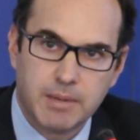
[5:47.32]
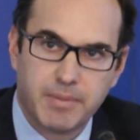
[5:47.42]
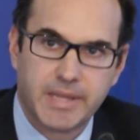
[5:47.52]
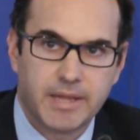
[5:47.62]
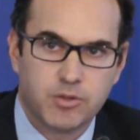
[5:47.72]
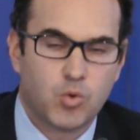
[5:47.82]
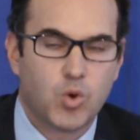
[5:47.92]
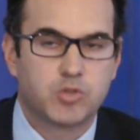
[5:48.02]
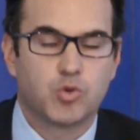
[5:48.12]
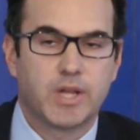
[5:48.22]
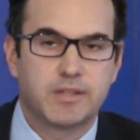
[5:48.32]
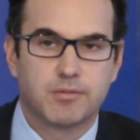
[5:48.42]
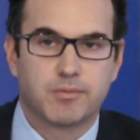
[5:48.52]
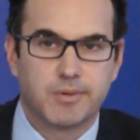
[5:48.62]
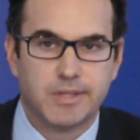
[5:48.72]
but I don't want to
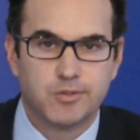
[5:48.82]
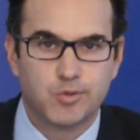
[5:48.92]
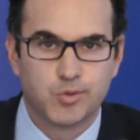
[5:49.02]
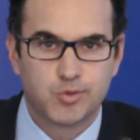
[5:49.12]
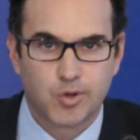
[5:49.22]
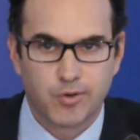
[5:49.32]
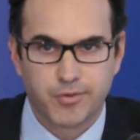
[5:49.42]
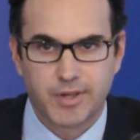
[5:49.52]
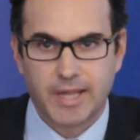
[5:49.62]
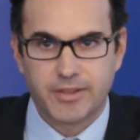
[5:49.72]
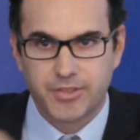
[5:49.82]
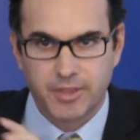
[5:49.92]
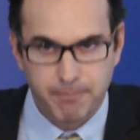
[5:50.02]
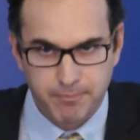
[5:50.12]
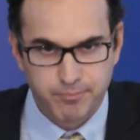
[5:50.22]
get into sort of
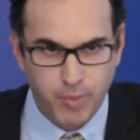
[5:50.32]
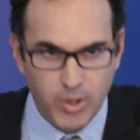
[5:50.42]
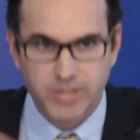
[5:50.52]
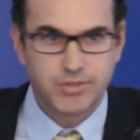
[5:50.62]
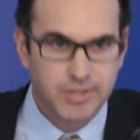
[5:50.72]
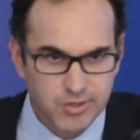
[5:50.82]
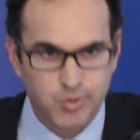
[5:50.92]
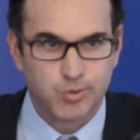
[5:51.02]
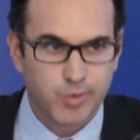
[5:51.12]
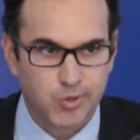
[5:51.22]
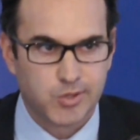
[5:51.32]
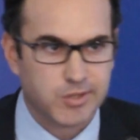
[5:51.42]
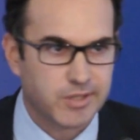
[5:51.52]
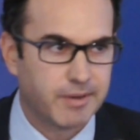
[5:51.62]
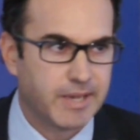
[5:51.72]
health policy issues because
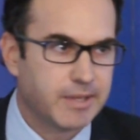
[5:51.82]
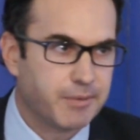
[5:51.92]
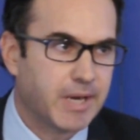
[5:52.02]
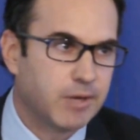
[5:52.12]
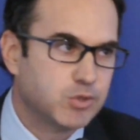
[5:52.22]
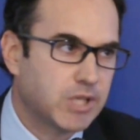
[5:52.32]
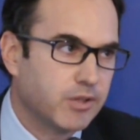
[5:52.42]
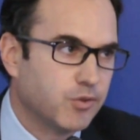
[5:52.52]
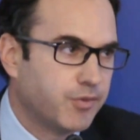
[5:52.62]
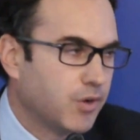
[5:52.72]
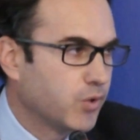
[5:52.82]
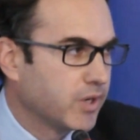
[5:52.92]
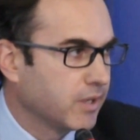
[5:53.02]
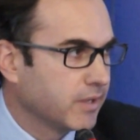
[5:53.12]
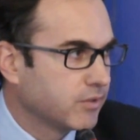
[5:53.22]
it's a little bit outside of
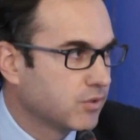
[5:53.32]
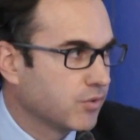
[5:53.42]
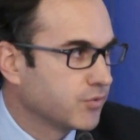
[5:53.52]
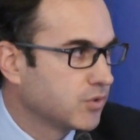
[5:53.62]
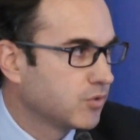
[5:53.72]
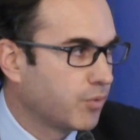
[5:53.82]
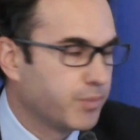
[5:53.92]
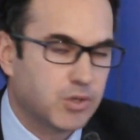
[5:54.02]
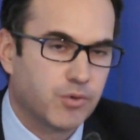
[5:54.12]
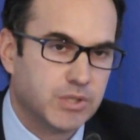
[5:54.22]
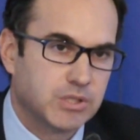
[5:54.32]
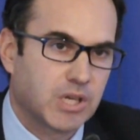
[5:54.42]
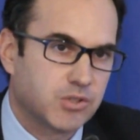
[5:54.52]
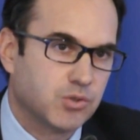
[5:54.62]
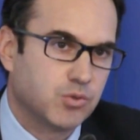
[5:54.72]
our sort of topic of
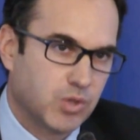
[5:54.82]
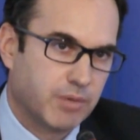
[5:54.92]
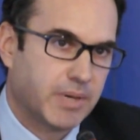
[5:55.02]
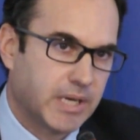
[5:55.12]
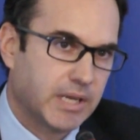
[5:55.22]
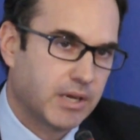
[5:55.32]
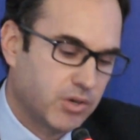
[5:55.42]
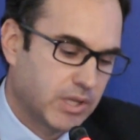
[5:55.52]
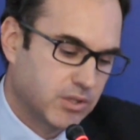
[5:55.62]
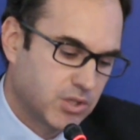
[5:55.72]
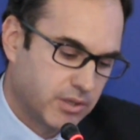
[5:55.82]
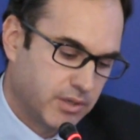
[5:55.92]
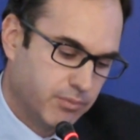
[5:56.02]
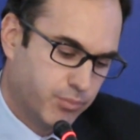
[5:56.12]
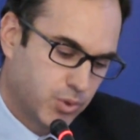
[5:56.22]
discussion today, but I agree that's
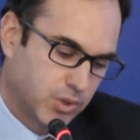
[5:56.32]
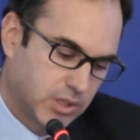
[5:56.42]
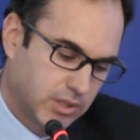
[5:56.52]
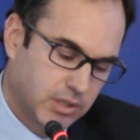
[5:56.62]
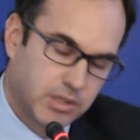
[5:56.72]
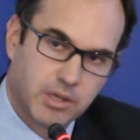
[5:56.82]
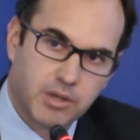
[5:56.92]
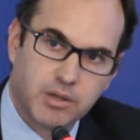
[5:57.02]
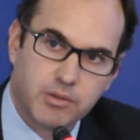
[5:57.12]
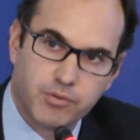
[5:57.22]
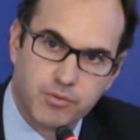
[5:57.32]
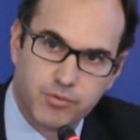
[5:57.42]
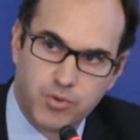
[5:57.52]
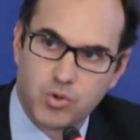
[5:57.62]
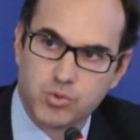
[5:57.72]
an important
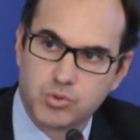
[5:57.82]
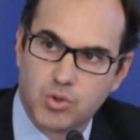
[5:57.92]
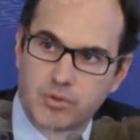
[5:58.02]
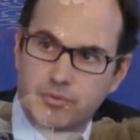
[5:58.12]
focus.